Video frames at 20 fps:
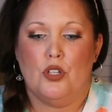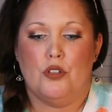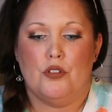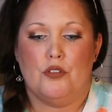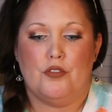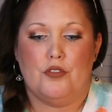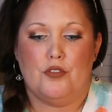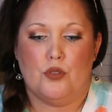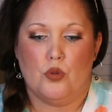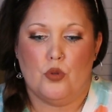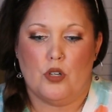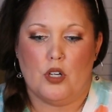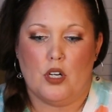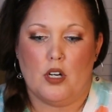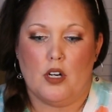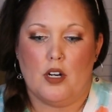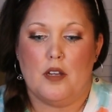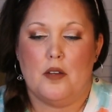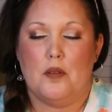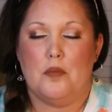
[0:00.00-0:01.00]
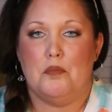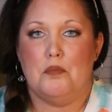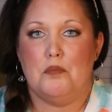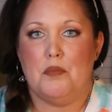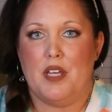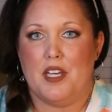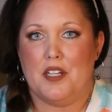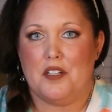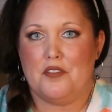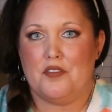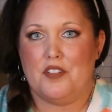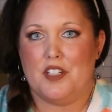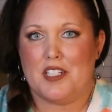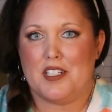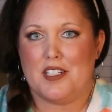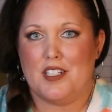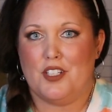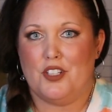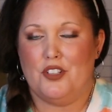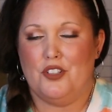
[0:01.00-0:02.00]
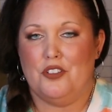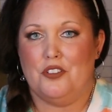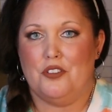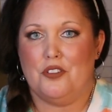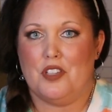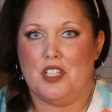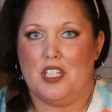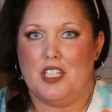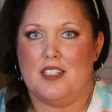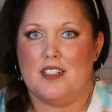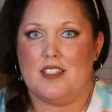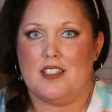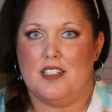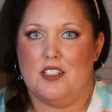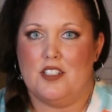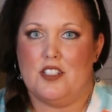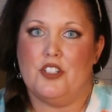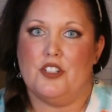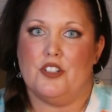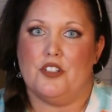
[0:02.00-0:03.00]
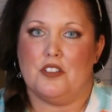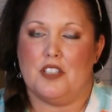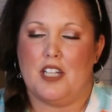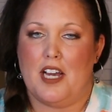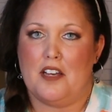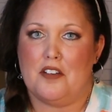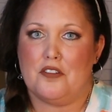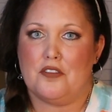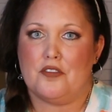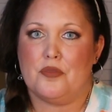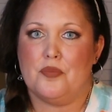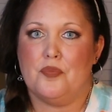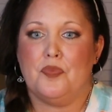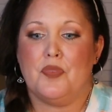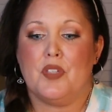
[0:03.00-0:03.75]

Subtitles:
for manifesting new things into your life.